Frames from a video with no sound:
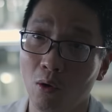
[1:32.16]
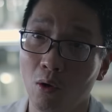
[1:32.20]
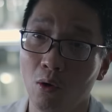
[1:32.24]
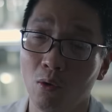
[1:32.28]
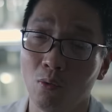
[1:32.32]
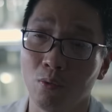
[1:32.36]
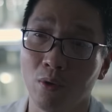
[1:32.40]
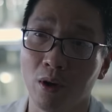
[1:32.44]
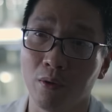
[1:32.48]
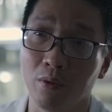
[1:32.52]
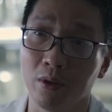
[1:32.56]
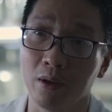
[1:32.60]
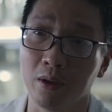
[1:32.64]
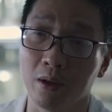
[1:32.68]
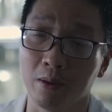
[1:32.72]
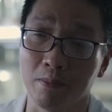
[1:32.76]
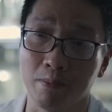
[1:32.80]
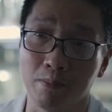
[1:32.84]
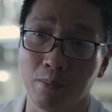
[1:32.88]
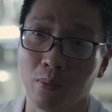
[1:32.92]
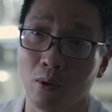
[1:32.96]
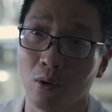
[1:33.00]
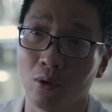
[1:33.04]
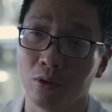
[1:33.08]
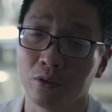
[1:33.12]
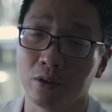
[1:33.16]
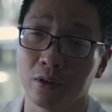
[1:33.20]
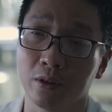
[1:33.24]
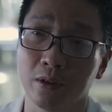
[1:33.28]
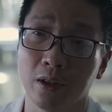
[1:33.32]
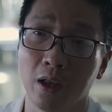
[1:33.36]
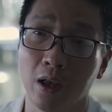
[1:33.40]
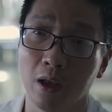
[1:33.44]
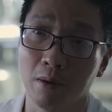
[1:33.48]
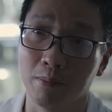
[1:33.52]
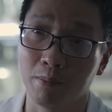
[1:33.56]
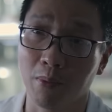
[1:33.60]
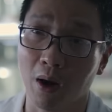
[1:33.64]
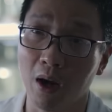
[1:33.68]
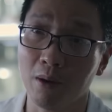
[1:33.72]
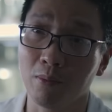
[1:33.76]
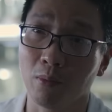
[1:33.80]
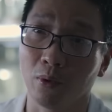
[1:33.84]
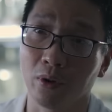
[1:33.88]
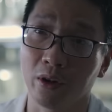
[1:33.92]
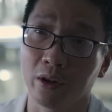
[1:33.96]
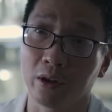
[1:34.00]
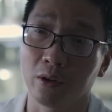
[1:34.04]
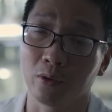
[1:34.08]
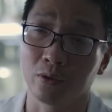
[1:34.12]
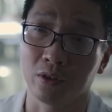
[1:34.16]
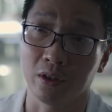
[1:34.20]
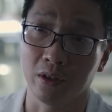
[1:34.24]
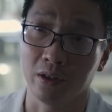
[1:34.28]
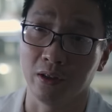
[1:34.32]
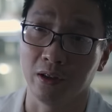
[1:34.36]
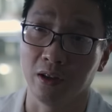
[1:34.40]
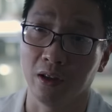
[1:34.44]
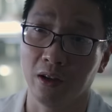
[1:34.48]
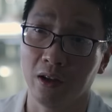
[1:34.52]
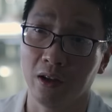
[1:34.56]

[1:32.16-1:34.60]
all very important biomolecules in